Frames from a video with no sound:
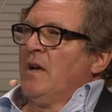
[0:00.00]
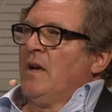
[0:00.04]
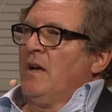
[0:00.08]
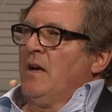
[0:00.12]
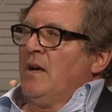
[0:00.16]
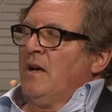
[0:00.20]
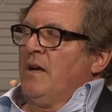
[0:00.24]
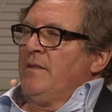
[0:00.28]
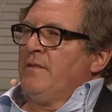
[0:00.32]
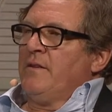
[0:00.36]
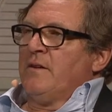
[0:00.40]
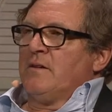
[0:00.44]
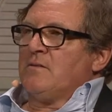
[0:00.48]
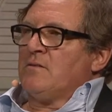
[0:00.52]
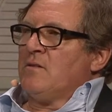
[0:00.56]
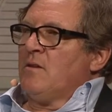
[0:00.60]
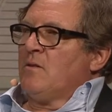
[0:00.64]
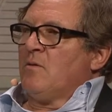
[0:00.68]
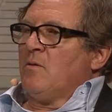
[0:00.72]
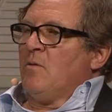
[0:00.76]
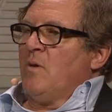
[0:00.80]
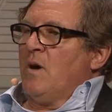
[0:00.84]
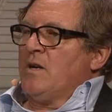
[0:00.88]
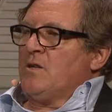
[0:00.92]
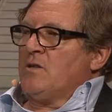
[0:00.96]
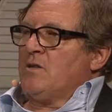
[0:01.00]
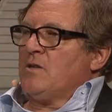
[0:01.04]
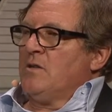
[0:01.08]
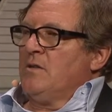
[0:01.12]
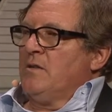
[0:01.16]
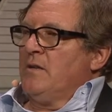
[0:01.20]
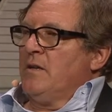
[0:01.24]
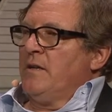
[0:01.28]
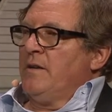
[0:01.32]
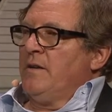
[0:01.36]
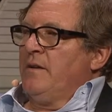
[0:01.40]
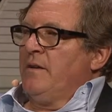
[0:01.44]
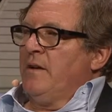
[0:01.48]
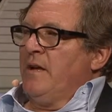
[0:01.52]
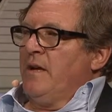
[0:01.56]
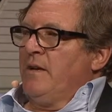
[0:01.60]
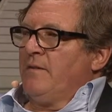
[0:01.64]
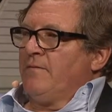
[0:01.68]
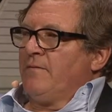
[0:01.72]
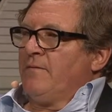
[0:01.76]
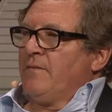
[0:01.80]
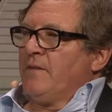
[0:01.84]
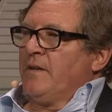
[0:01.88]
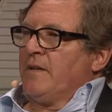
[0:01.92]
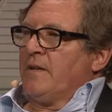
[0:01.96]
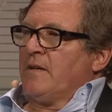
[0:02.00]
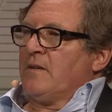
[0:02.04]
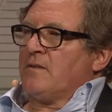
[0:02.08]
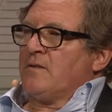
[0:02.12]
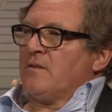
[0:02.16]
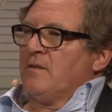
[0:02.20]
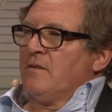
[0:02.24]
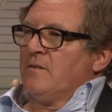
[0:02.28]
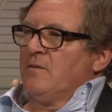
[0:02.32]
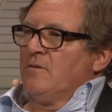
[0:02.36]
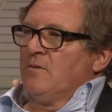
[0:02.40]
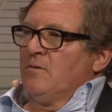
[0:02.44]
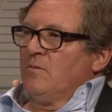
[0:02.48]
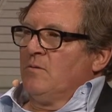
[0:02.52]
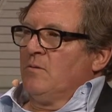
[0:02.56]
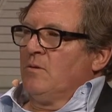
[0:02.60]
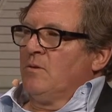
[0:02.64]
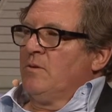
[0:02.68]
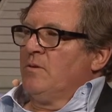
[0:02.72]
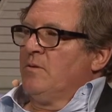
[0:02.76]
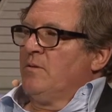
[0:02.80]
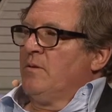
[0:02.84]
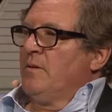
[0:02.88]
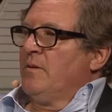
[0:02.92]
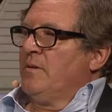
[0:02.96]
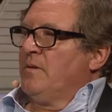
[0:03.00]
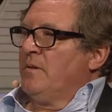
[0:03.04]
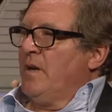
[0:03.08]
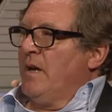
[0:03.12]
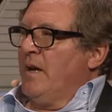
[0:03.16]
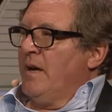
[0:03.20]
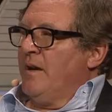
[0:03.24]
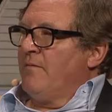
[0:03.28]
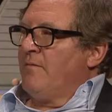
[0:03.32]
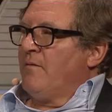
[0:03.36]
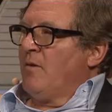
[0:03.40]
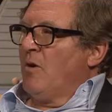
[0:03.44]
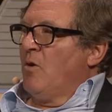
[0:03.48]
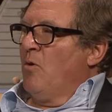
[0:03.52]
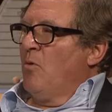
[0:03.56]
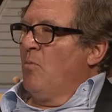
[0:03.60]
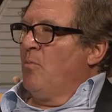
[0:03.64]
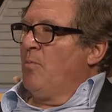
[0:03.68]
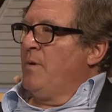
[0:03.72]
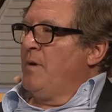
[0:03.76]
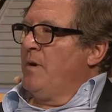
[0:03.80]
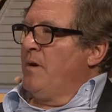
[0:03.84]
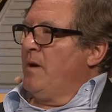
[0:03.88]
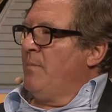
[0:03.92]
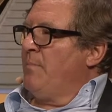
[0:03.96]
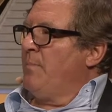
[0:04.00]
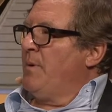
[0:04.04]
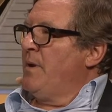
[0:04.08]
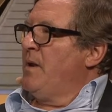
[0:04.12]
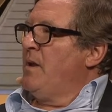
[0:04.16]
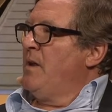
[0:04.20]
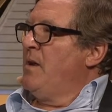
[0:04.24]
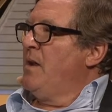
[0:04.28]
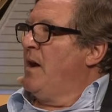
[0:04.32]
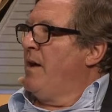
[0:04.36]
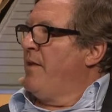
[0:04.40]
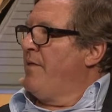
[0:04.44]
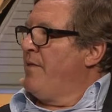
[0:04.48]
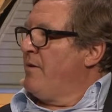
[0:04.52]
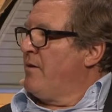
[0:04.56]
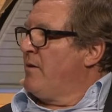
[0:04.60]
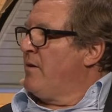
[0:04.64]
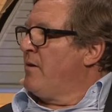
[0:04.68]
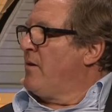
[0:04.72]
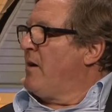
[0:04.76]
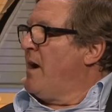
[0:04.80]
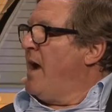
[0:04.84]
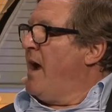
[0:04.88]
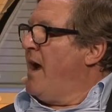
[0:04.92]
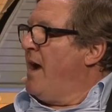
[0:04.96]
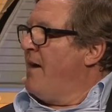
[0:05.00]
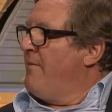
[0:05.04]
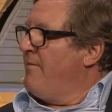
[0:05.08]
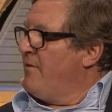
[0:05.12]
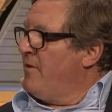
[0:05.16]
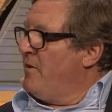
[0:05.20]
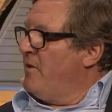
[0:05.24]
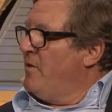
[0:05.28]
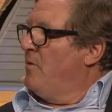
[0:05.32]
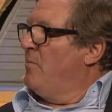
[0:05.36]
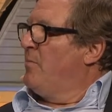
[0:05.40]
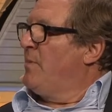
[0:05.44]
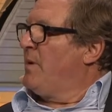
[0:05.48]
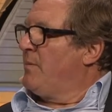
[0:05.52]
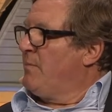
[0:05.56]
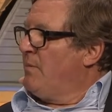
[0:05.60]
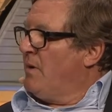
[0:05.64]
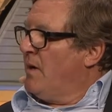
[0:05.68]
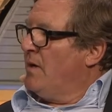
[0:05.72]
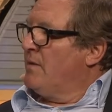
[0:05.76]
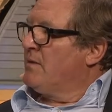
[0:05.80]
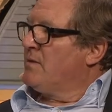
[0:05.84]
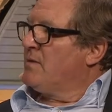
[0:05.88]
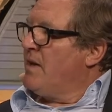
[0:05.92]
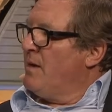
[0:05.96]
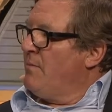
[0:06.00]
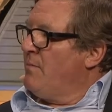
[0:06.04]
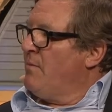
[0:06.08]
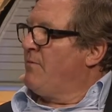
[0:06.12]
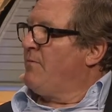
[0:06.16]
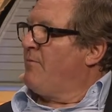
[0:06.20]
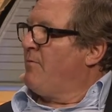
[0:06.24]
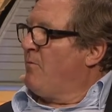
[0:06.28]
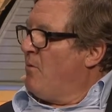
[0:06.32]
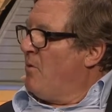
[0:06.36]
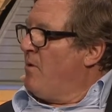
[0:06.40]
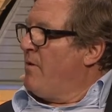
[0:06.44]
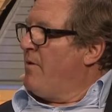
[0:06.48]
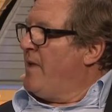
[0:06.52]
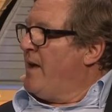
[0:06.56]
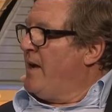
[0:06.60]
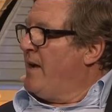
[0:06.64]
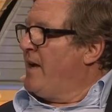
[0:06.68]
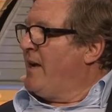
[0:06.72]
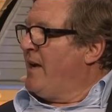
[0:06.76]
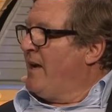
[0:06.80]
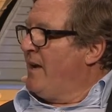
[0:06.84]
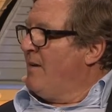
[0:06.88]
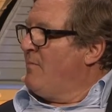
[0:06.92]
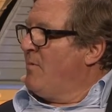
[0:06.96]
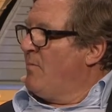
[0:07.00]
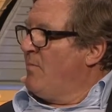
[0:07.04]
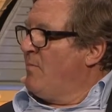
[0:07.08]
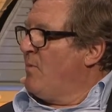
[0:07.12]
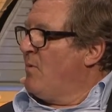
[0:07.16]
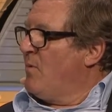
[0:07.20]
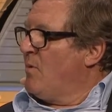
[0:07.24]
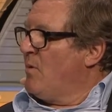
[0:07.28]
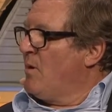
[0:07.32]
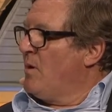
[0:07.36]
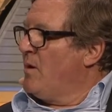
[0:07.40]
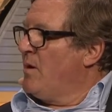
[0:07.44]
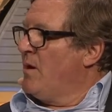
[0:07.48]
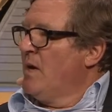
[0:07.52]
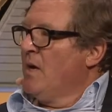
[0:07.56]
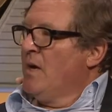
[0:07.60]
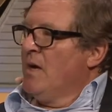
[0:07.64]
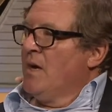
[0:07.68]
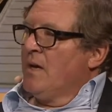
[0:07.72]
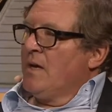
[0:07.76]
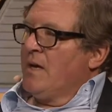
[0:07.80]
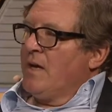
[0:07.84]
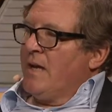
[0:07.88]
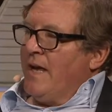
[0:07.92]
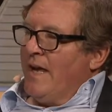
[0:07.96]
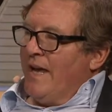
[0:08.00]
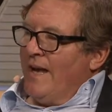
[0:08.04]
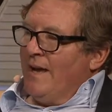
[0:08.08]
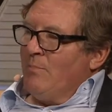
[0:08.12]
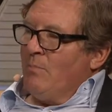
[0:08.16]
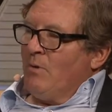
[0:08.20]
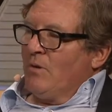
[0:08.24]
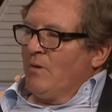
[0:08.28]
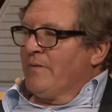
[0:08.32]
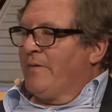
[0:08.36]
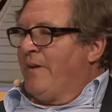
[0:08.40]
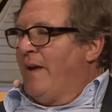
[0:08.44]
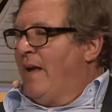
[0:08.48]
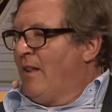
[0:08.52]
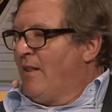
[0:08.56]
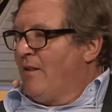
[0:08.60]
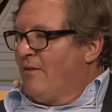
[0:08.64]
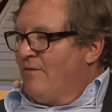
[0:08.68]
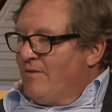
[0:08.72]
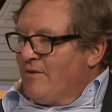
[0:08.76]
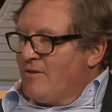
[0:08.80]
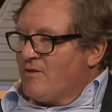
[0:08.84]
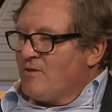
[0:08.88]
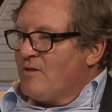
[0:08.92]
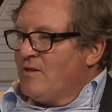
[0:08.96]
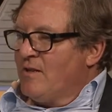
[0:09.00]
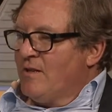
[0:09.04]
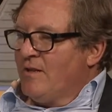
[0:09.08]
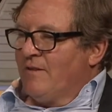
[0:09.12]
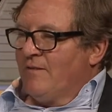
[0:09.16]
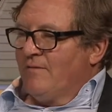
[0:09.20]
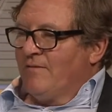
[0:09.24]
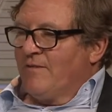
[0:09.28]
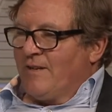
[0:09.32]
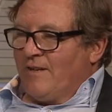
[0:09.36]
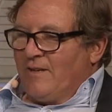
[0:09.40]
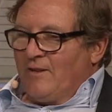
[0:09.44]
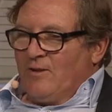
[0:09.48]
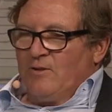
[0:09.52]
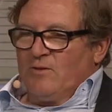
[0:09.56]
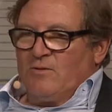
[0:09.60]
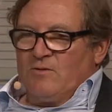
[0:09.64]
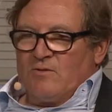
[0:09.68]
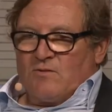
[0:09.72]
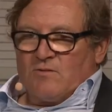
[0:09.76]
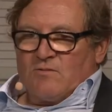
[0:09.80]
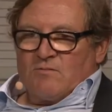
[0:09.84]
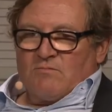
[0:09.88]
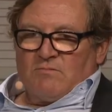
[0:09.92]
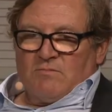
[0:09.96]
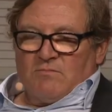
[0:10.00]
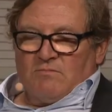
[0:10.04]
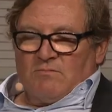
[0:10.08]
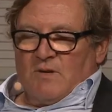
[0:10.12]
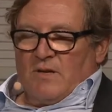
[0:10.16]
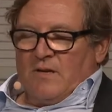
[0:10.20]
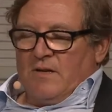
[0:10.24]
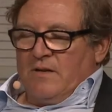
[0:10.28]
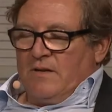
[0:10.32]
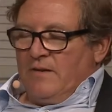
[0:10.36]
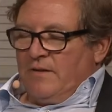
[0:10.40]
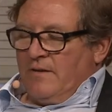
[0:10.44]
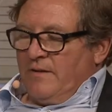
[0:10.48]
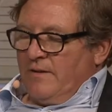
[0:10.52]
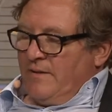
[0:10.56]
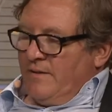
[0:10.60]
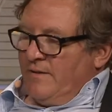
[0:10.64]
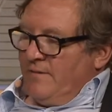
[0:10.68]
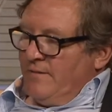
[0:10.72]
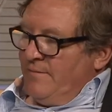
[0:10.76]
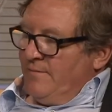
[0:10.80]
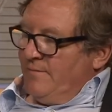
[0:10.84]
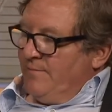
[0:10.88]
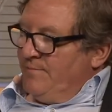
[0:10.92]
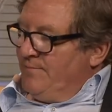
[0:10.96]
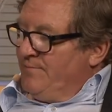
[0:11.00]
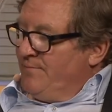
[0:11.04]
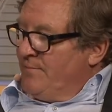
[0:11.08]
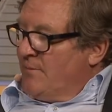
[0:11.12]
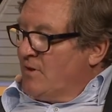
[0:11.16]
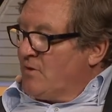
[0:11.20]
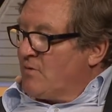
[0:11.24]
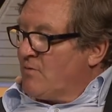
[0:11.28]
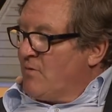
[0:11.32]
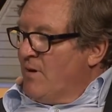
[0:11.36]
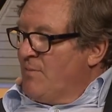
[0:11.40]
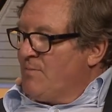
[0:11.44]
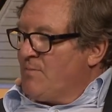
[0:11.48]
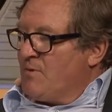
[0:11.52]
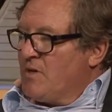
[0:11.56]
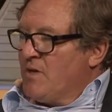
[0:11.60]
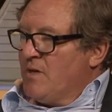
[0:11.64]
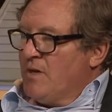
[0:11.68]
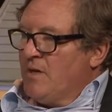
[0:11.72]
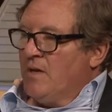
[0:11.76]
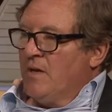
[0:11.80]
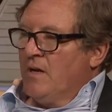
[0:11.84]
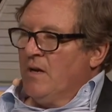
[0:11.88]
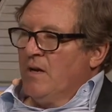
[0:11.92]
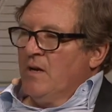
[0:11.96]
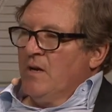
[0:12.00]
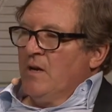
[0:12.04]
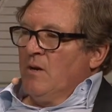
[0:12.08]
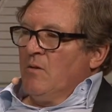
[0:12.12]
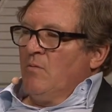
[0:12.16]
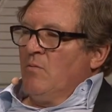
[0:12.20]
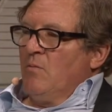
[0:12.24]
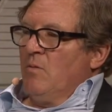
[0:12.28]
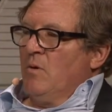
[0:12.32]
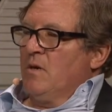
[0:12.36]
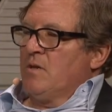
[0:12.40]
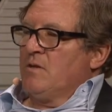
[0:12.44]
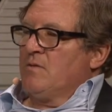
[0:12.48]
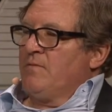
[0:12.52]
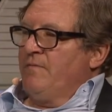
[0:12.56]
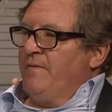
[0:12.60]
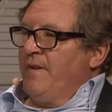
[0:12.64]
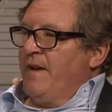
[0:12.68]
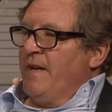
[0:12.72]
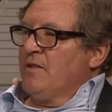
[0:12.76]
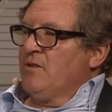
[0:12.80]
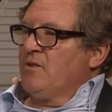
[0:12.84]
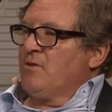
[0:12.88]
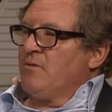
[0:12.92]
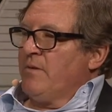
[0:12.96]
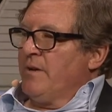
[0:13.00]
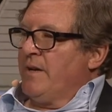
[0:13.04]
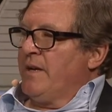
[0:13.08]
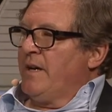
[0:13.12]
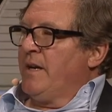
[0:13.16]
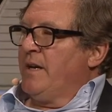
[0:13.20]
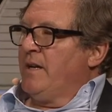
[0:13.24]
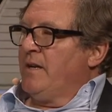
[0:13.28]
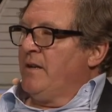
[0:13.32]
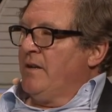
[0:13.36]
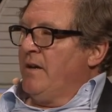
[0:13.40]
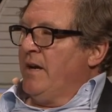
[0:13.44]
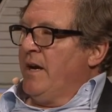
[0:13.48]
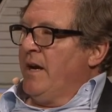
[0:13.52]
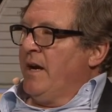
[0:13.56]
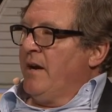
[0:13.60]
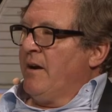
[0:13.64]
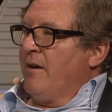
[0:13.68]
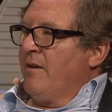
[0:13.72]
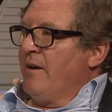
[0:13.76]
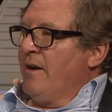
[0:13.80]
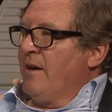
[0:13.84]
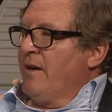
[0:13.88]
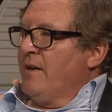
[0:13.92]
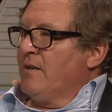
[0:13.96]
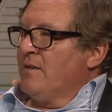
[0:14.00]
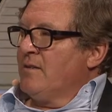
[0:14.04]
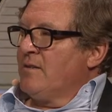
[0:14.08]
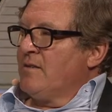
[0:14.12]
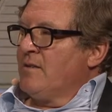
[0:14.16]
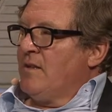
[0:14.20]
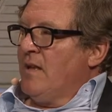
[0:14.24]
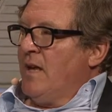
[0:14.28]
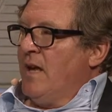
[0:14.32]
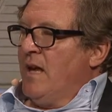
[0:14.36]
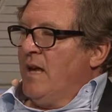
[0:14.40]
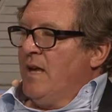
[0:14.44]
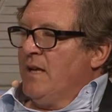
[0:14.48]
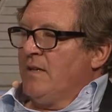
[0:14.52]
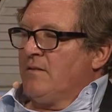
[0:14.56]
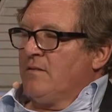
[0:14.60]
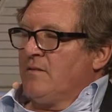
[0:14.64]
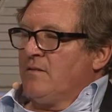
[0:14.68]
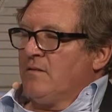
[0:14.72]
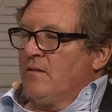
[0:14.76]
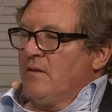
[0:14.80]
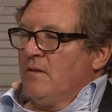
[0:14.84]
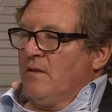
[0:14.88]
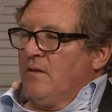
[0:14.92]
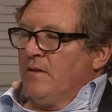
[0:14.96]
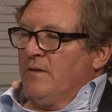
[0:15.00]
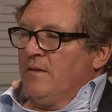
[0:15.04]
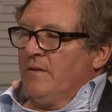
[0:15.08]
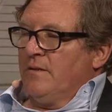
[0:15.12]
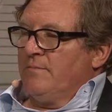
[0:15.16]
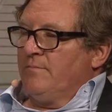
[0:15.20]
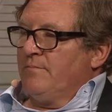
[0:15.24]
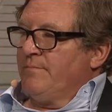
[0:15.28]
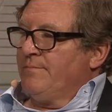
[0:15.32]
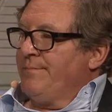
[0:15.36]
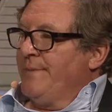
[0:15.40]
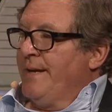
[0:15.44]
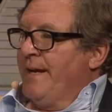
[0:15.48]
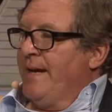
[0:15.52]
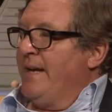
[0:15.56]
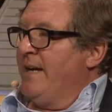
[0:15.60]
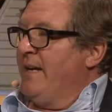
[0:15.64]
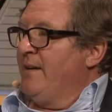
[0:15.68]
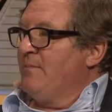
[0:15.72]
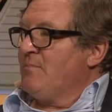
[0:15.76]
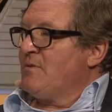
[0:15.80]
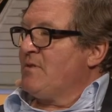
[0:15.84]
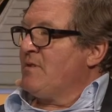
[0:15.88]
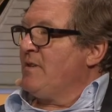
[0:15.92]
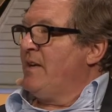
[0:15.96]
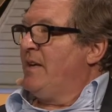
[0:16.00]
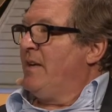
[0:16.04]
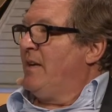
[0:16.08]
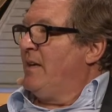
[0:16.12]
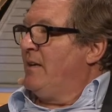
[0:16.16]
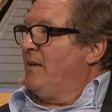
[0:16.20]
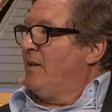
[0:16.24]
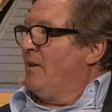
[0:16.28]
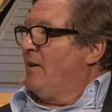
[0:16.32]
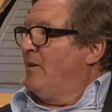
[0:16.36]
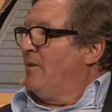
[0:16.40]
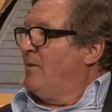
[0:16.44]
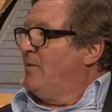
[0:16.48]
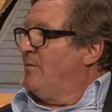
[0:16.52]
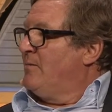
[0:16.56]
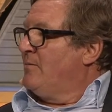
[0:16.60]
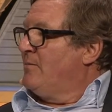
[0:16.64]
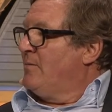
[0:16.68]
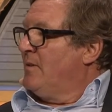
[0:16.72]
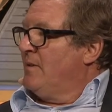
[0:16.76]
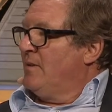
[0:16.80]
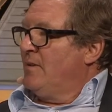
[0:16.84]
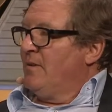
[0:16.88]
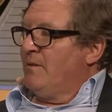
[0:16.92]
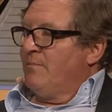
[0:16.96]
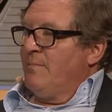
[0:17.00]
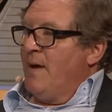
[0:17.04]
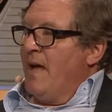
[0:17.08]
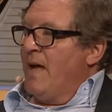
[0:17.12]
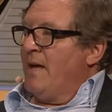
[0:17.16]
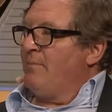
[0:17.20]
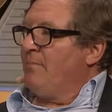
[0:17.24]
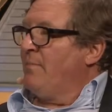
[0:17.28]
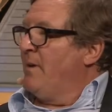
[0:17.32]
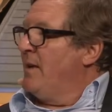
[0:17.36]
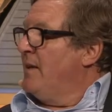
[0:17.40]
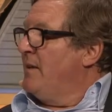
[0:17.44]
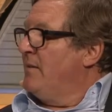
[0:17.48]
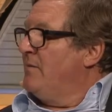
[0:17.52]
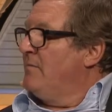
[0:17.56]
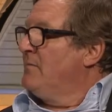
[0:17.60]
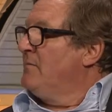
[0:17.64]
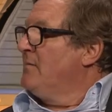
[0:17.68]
Uh, there's no question that Netflix and Hulu and have opened up another avenue. But I'd say before they came aboard, cable television, in a very loose uh, description, was venturing into areas that uh, AMC, you know, uh, Mad Men.